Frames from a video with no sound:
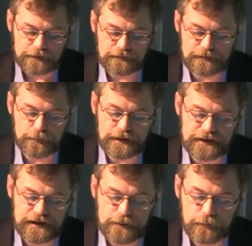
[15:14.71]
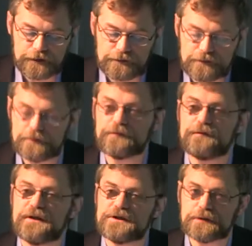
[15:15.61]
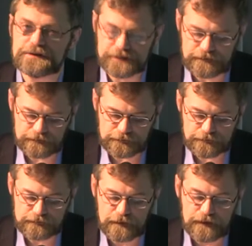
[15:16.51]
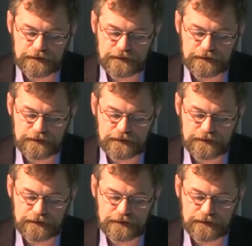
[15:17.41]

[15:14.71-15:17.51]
You see, when they want to use visual gestures,